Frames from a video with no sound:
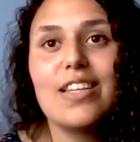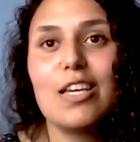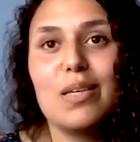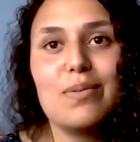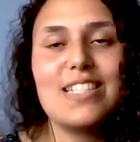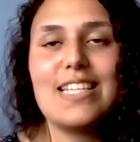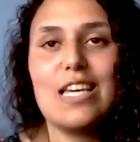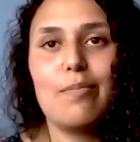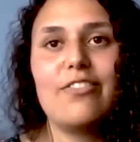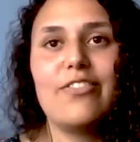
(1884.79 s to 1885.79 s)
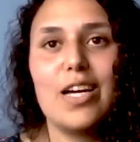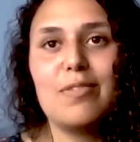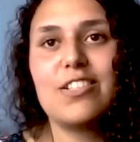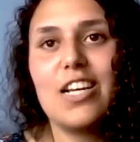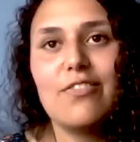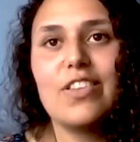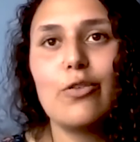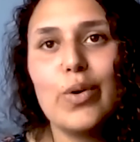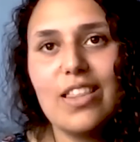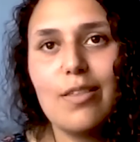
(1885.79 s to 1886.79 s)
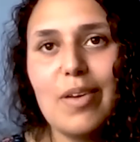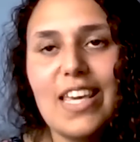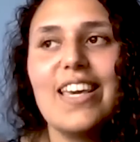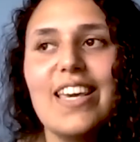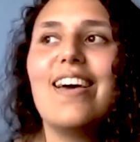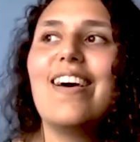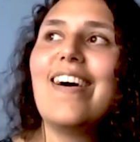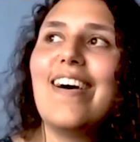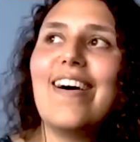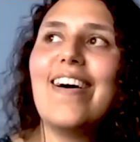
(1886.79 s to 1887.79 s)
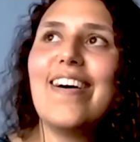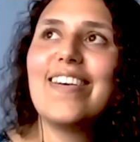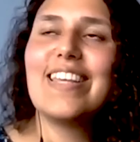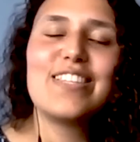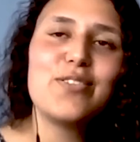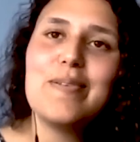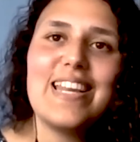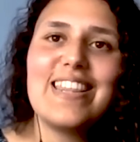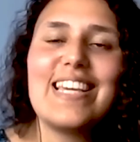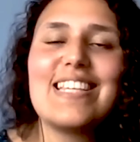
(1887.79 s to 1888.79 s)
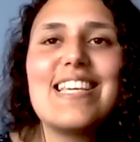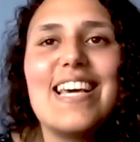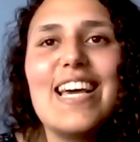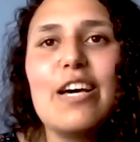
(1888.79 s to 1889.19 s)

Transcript: like be able to take my family traveling with me, like so many things.